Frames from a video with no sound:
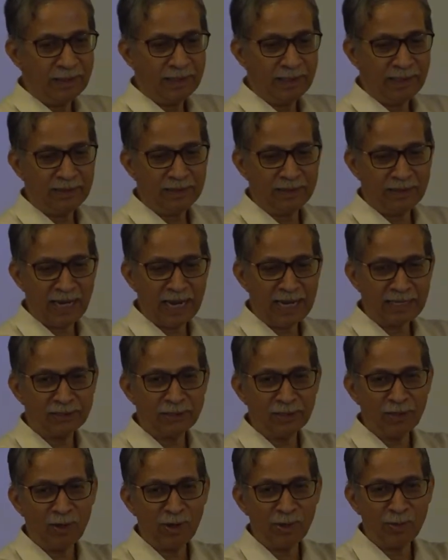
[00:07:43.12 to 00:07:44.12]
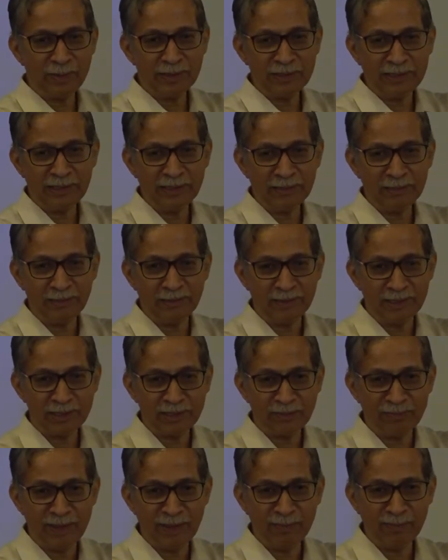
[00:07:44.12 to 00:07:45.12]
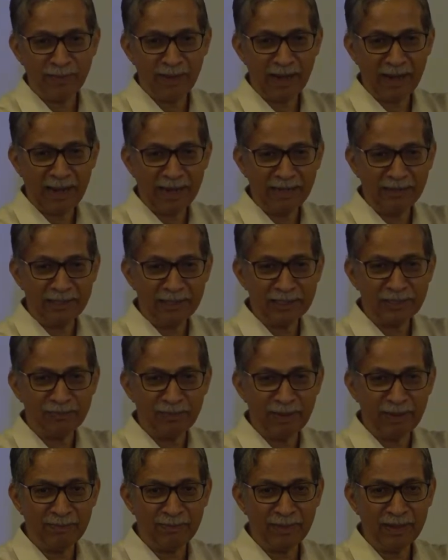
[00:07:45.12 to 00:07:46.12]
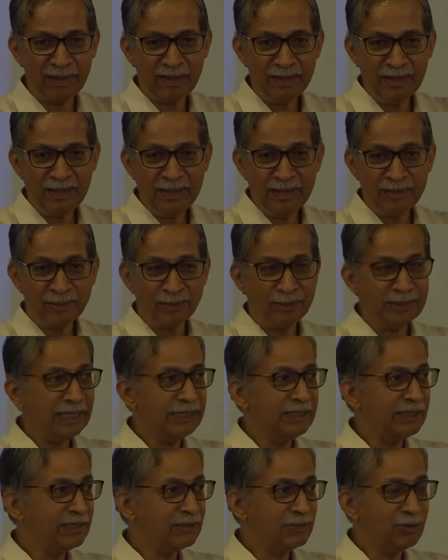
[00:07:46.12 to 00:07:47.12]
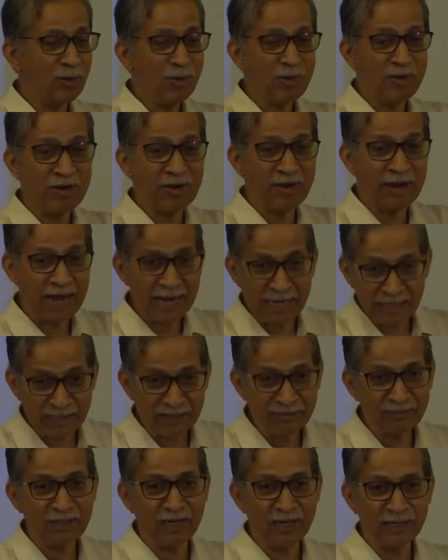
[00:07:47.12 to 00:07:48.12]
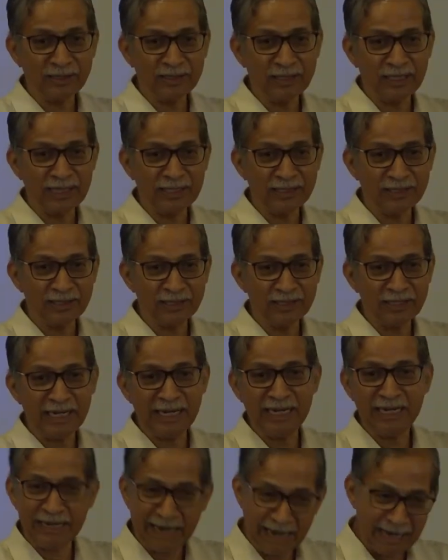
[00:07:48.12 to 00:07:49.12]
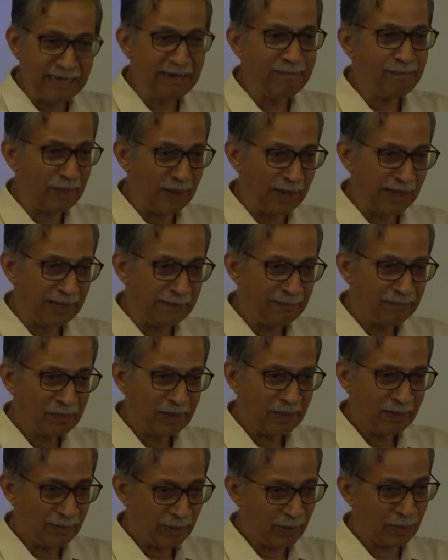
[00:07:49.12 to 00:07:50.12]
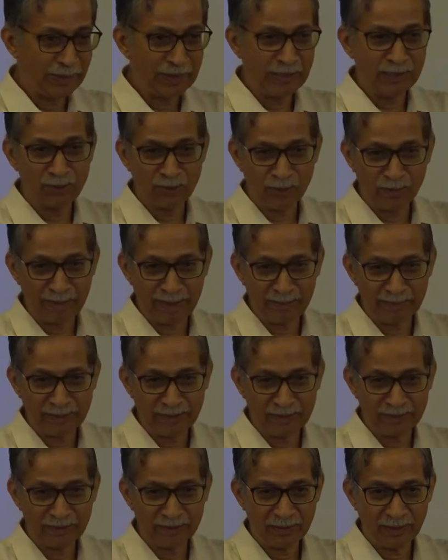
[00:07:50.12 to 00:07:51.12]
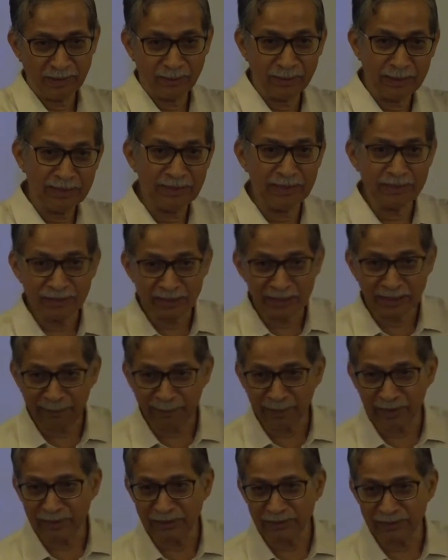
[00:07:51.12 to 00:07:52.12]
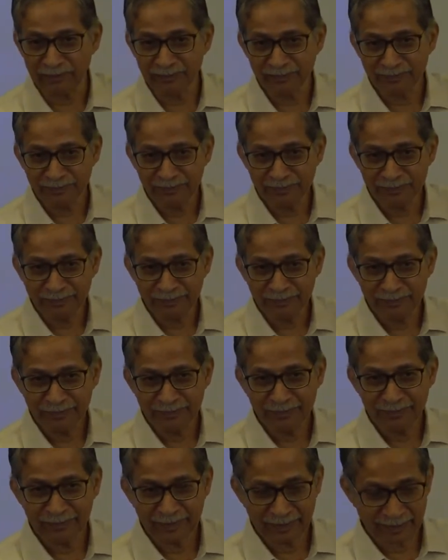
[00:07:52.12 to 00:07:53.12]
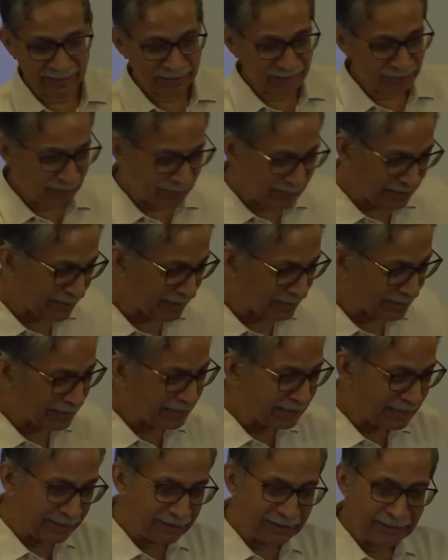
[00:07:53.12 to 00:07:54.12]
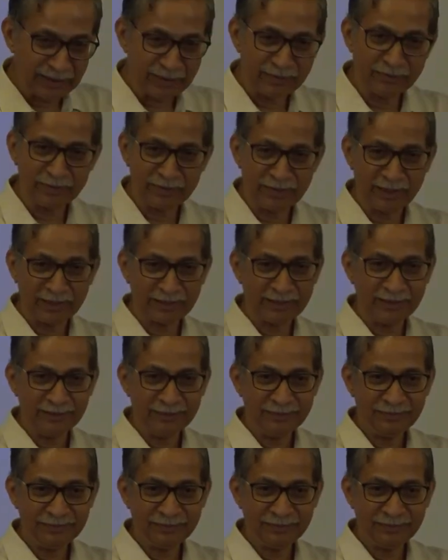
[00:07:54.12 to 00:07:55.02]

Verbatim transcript: it drags along with it this member and this member so that there's no relative translation in any plane between the two members. Otherwise, there's a separation. That maintains the integrity of the structure.